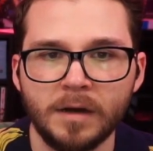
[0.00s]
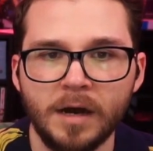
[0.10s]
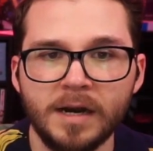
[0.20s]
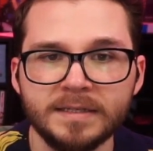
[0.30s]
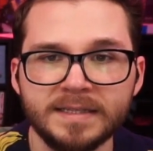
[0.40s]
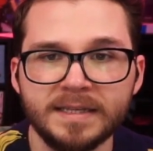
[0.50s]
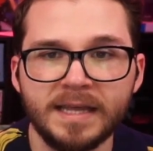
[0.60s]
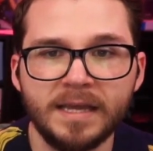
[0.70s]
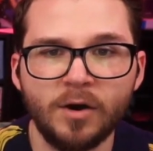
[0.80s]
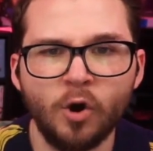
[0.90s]
Honestly,
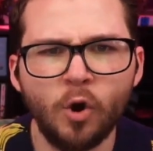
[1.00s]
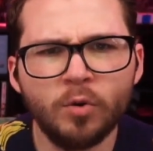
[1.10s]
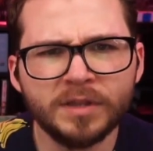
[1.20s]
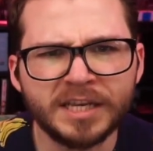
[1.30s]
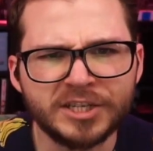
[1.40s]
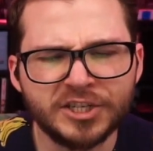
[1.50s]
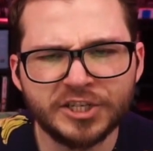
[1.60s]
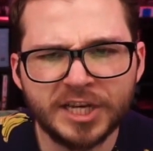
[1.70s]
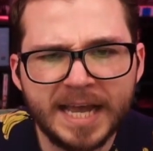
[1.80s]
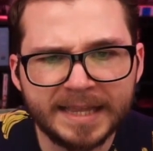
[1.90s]
they... Holy
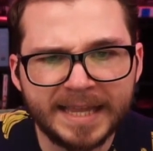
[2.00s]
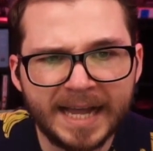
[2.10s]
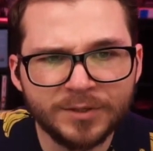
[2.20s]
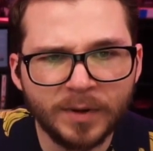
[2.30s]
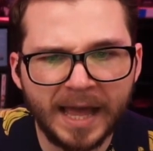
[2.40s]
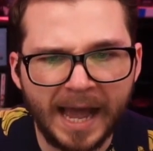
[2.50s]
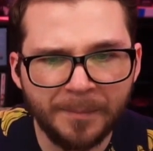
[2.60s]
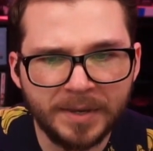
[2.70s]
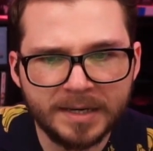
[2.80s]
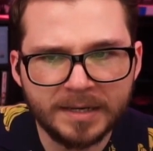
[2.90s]
shit, that's what
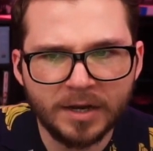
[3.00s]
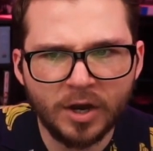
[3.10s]
happened?